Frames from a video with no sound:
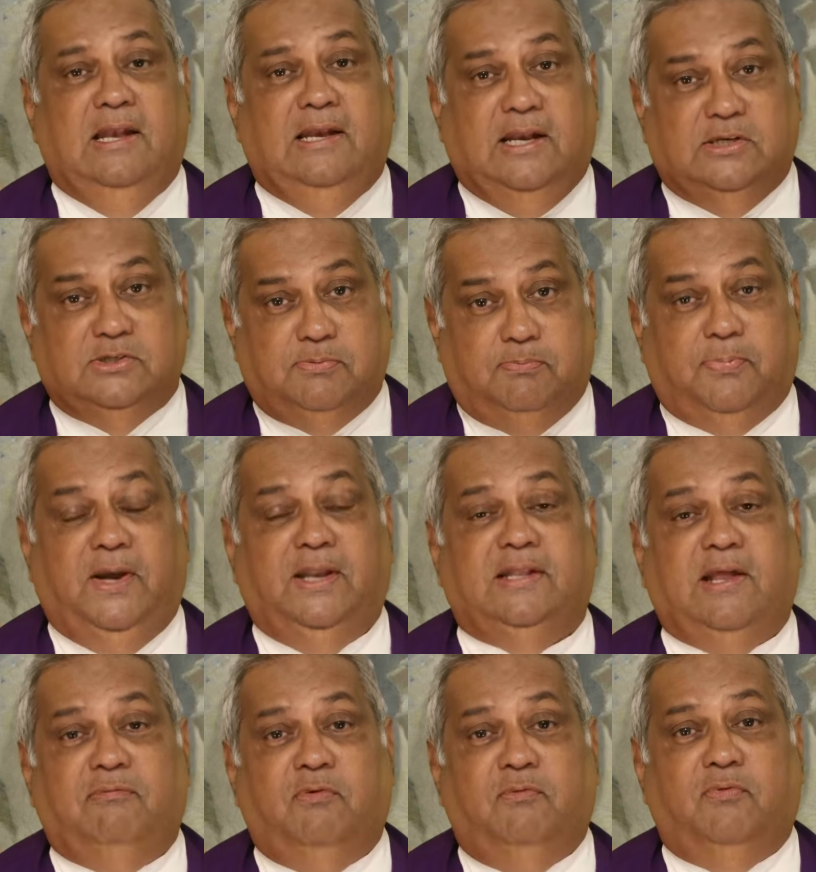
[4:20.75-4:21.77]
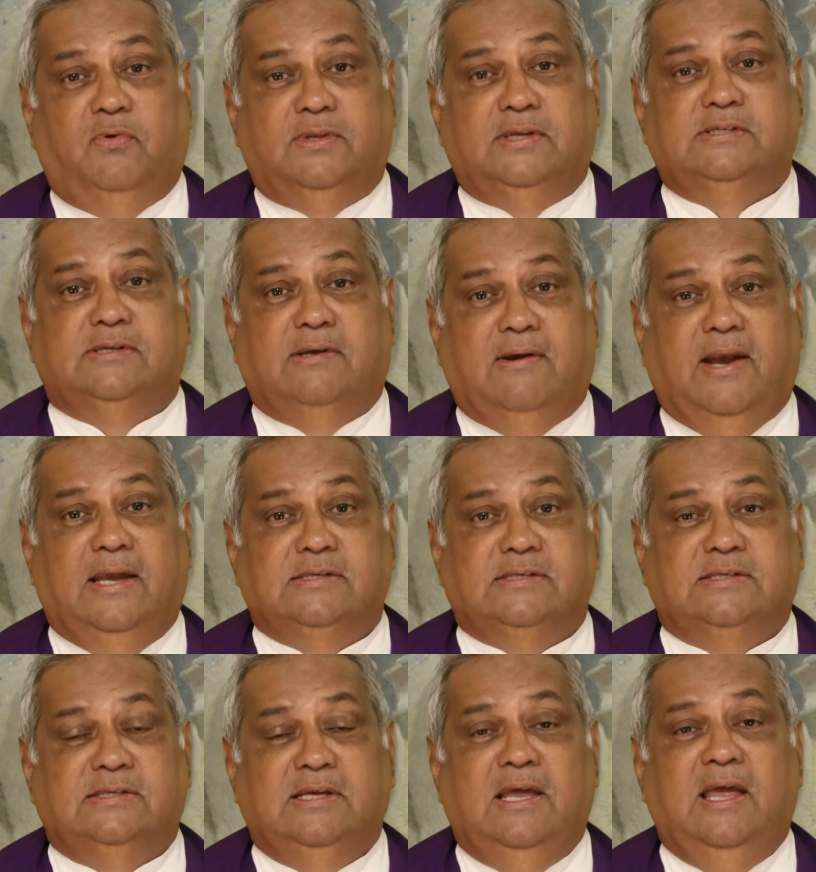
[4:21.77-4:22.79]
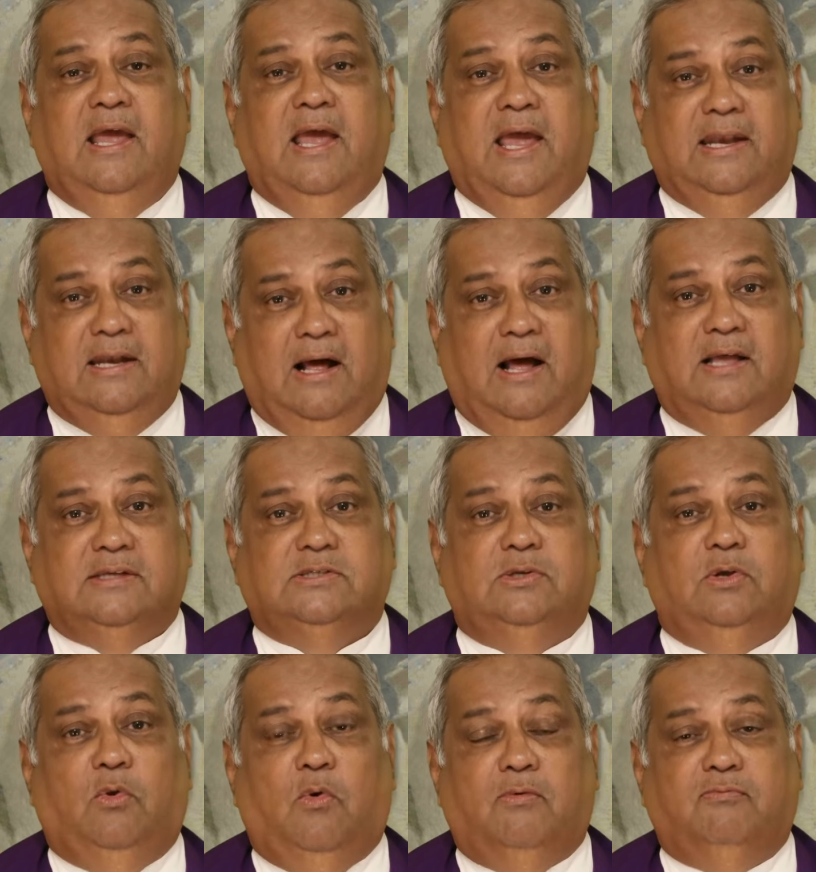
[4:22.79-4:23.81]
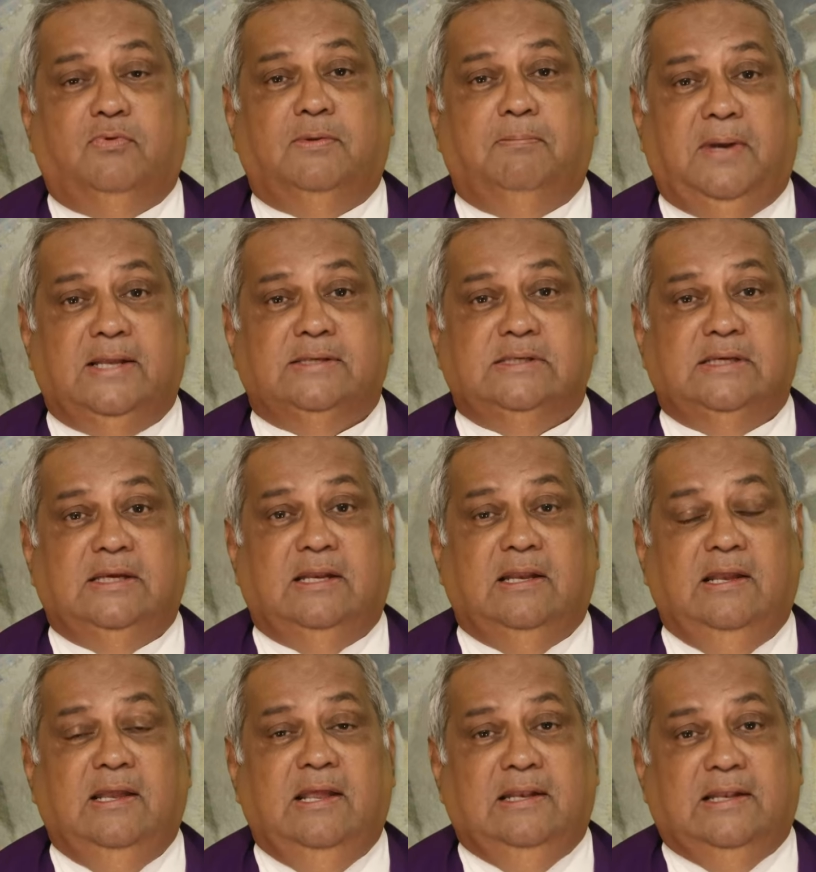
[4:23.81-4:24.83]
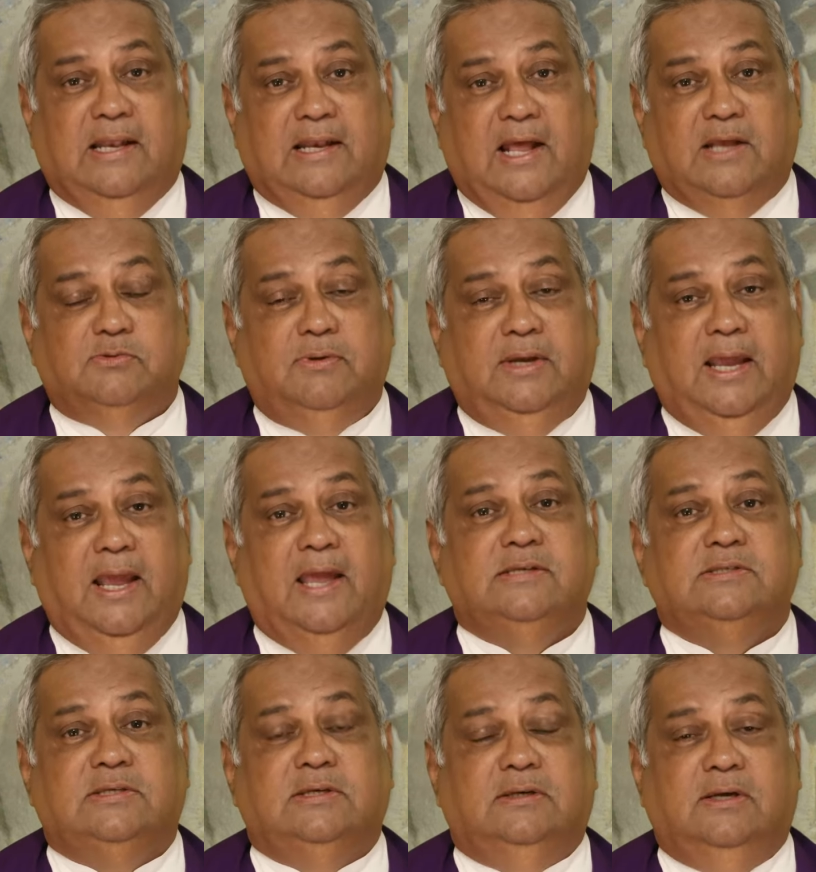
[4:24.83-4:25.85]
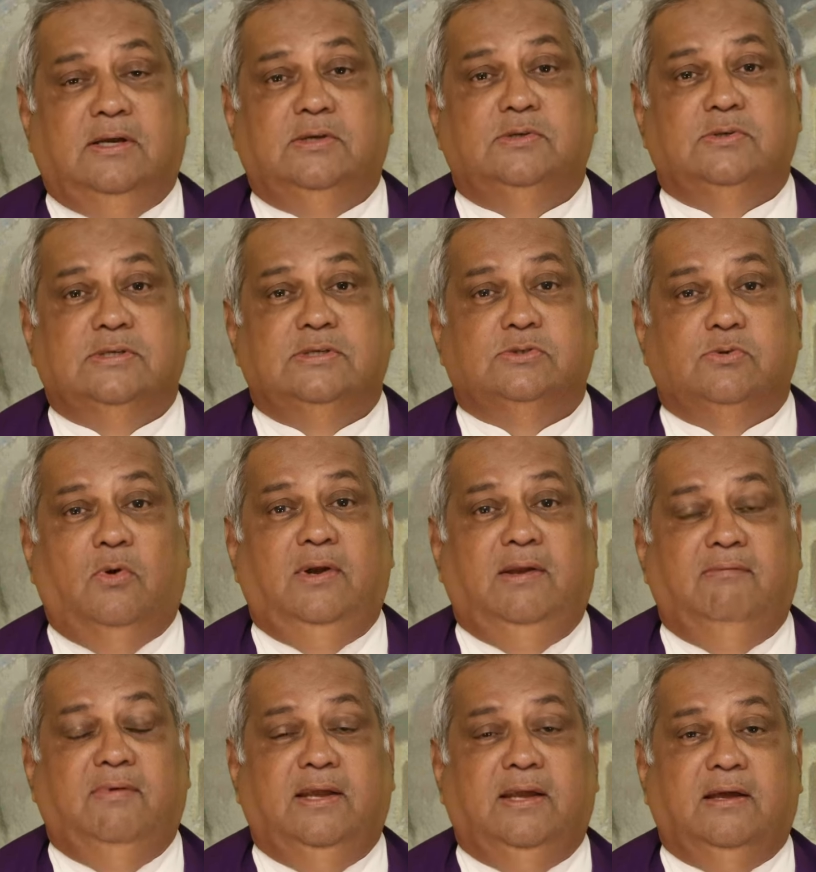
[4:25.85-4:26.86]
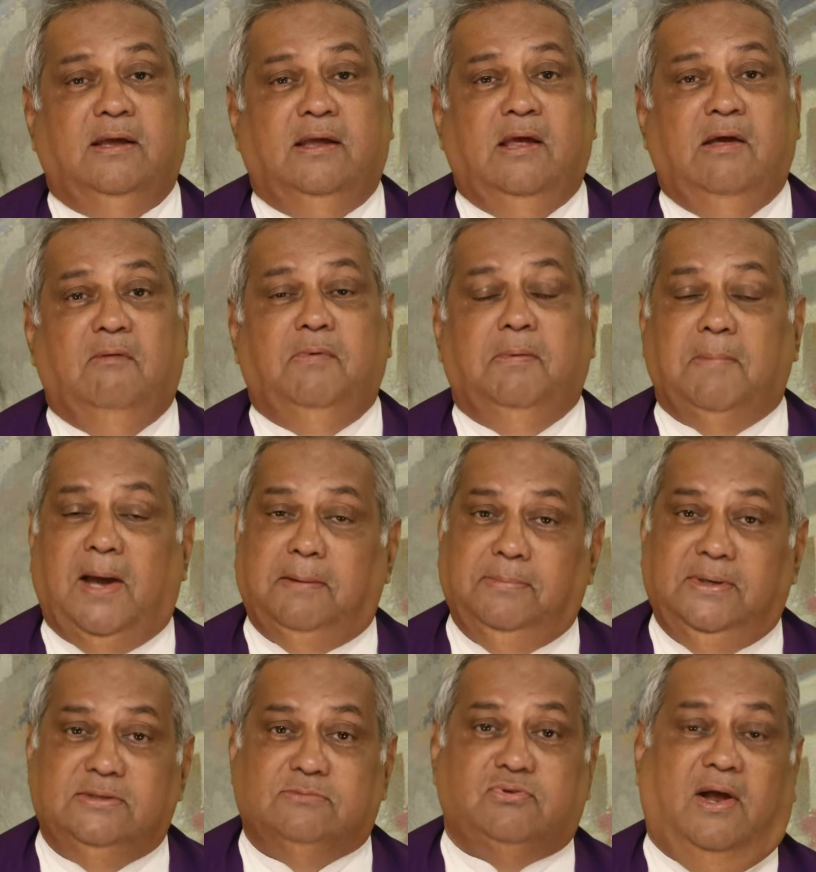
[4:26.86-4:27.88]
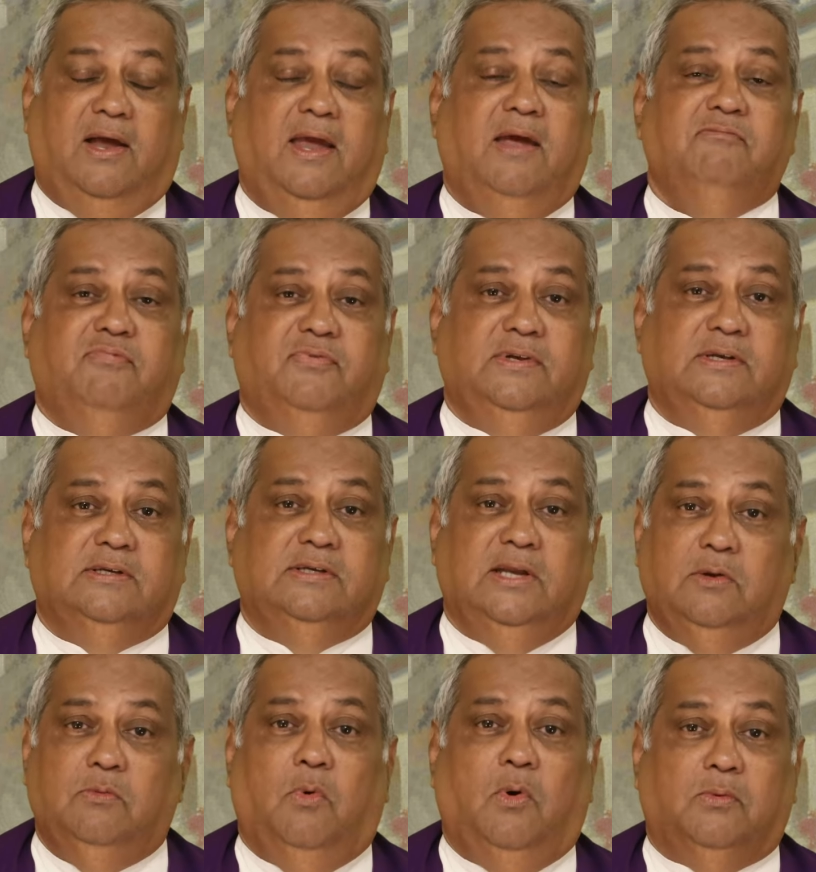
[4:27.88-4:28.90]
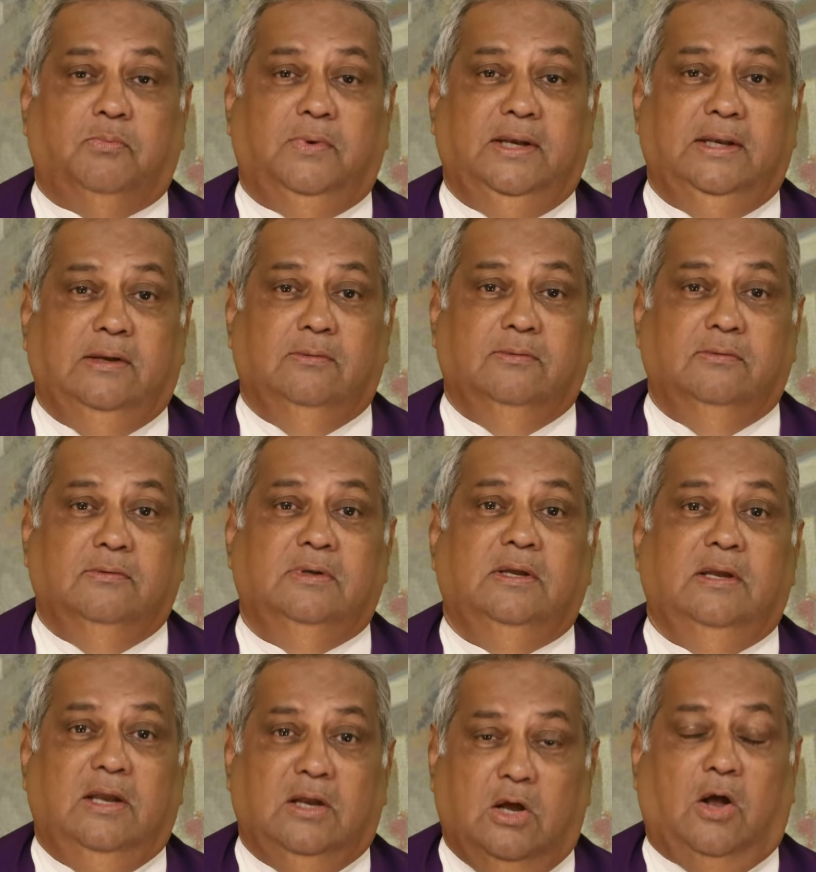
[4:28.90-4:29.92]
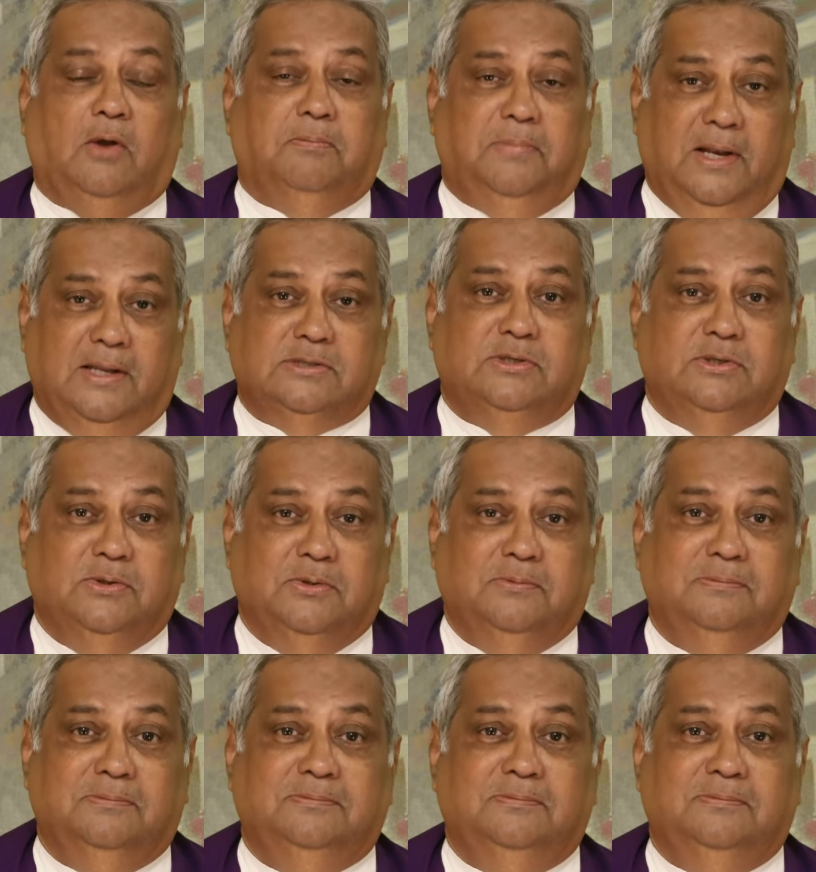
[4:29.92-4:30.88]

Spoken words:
Let us pray therefore for this grace and ask the Lord for the blessing that as we enter into this Holy Week, we might be triumphant in what we do. God bless you.